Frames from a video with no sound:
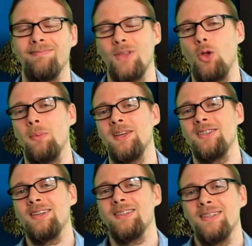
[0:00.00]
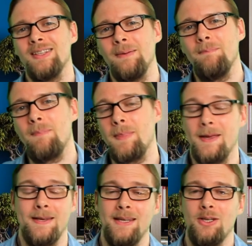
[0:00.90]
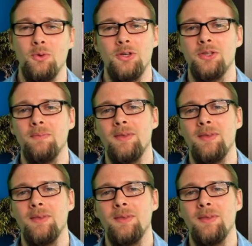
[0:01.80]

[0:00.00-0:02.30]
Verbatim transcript: All makes sense, doesn't it? It did to us.